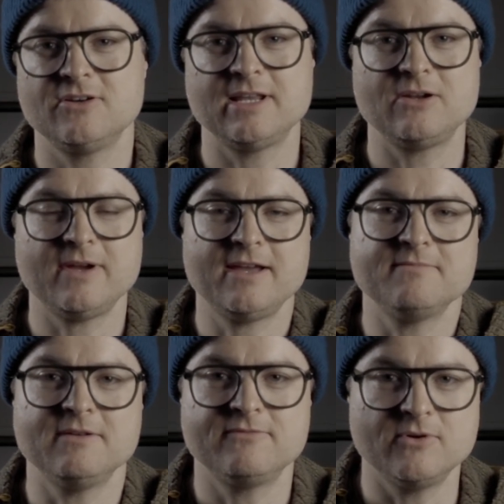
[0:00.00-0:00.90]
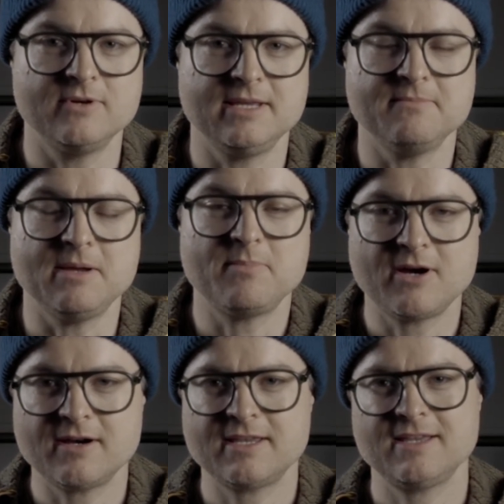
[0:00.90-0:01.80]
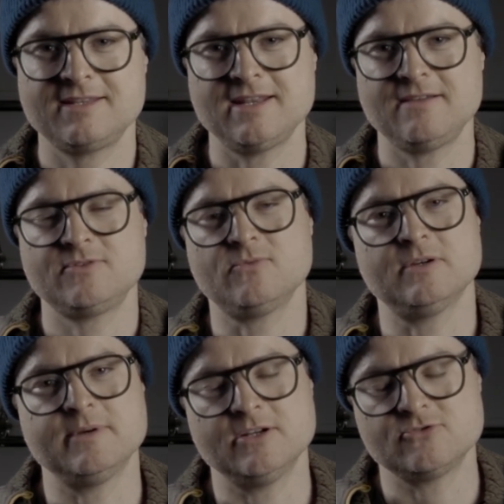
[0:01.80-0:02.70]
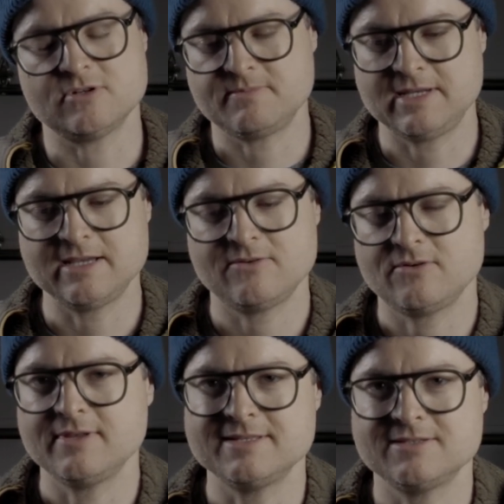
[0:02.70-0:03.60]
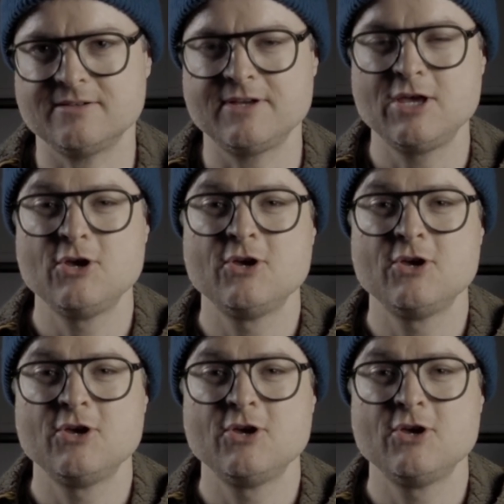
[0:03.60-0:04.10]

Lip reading: and I don't have my phone in my pocket and have to worry about it dropping out and all that stuff.